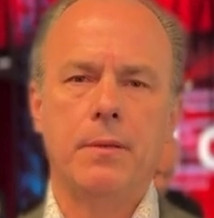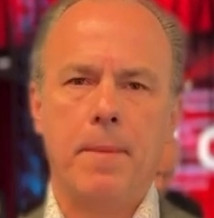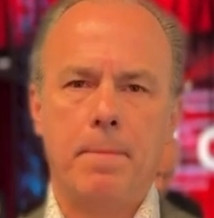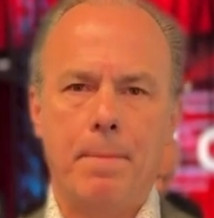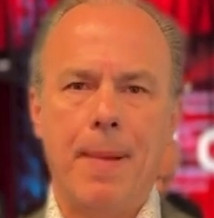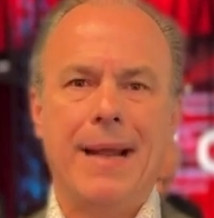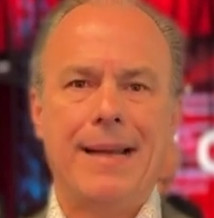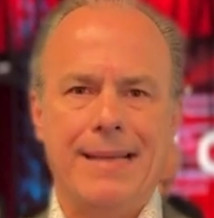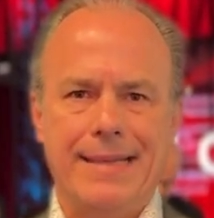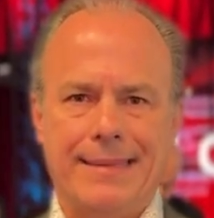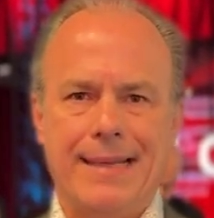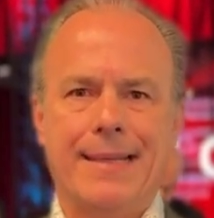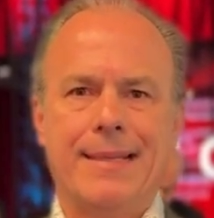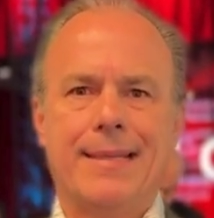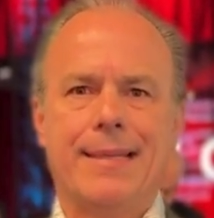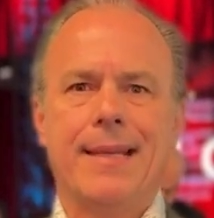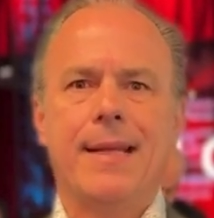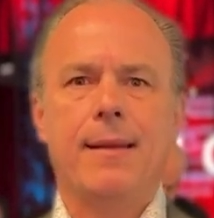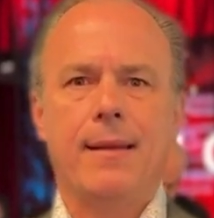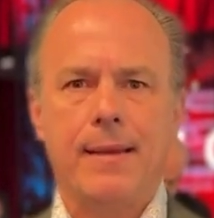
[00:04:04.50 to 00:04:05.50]

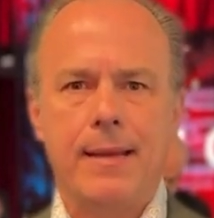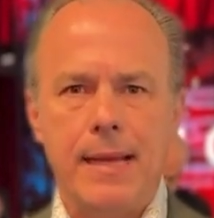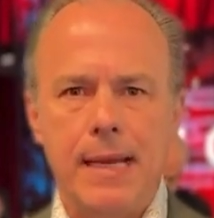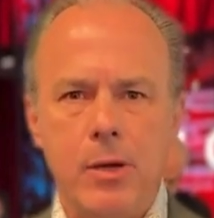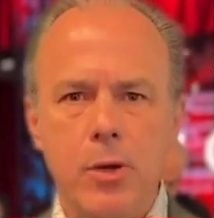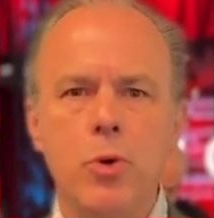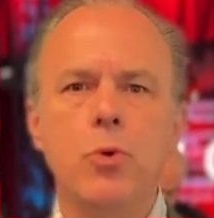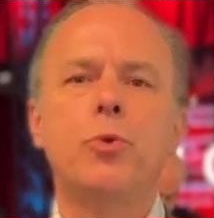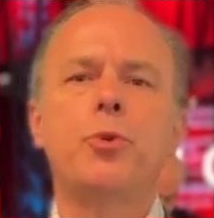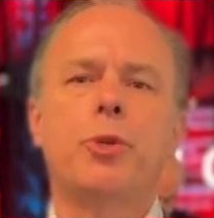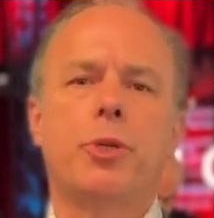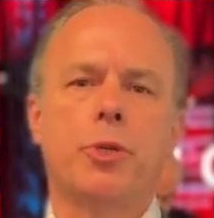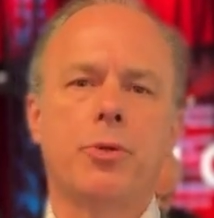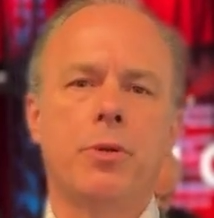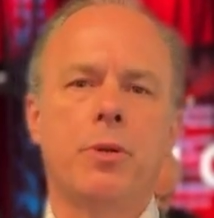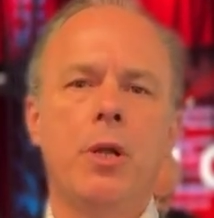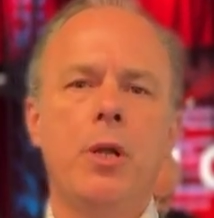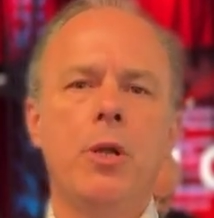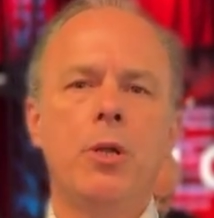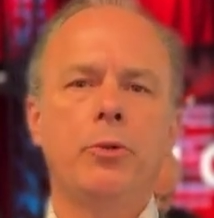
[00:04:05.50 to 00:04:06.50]
paclitaxel
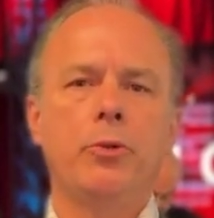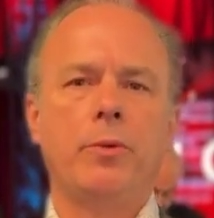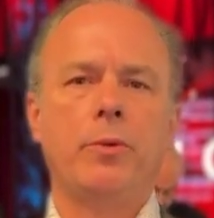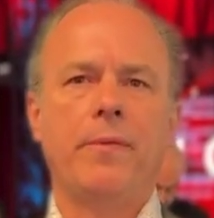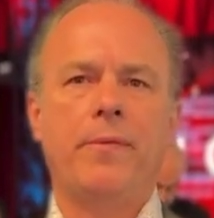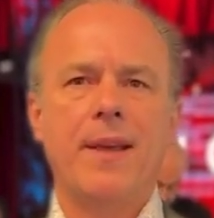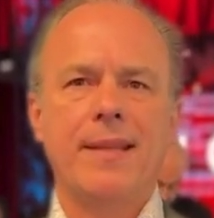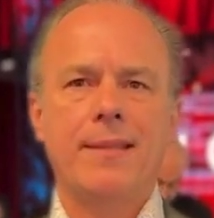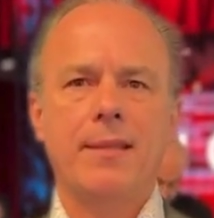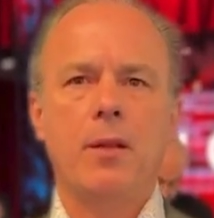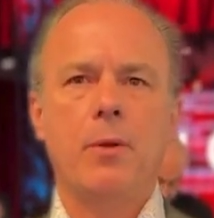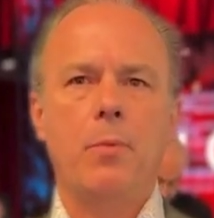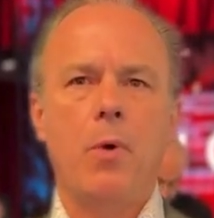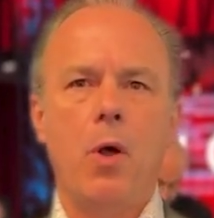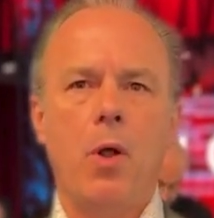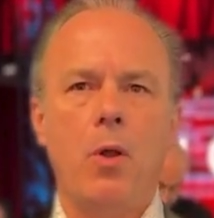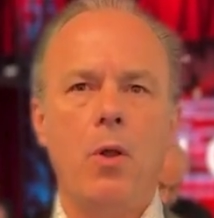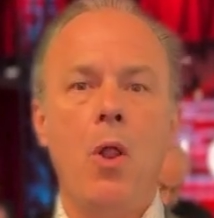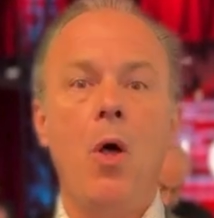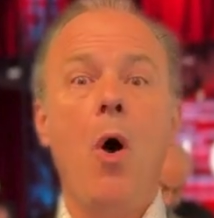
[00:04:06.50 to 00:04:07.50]
elution to the vessel
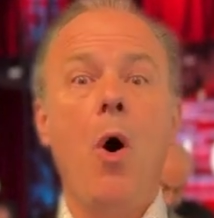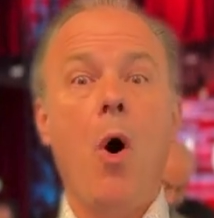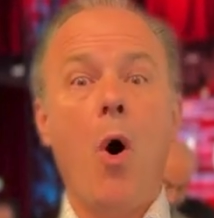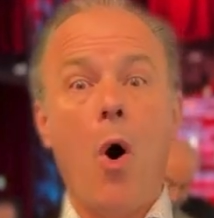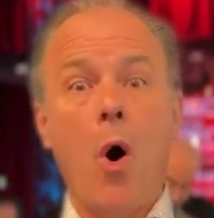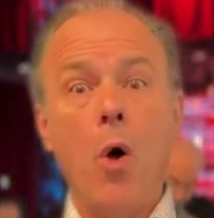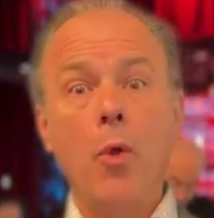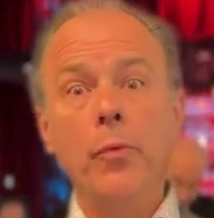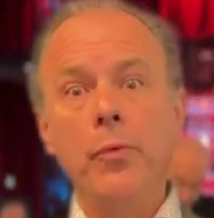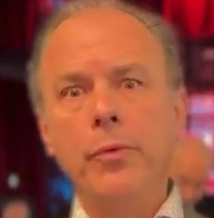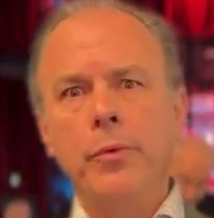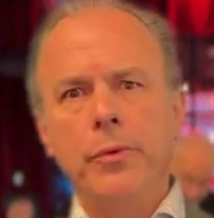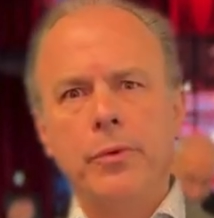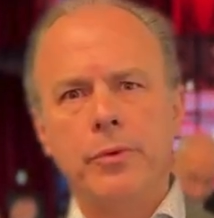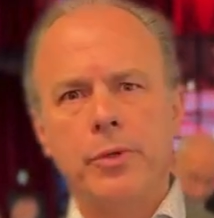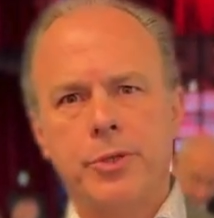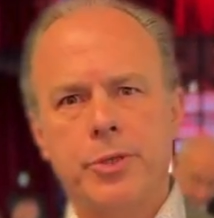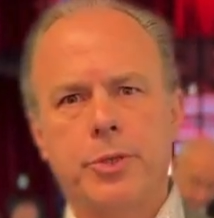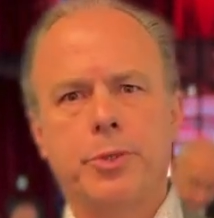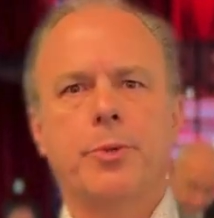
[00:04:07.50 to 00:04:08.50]
wall on
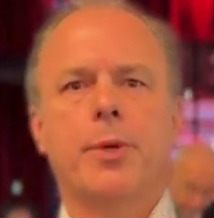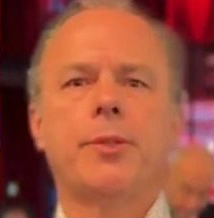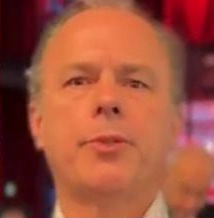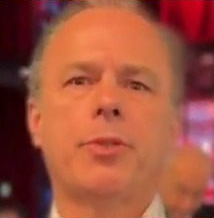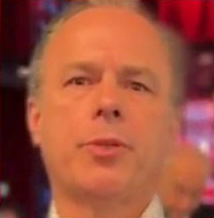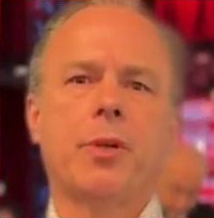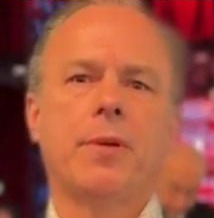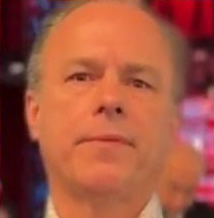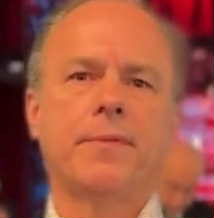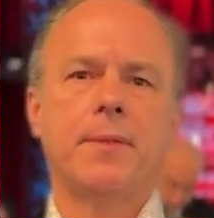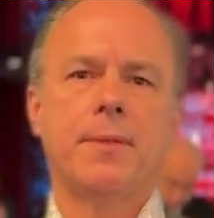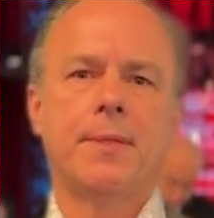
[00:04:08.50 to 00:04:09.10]
the struts of the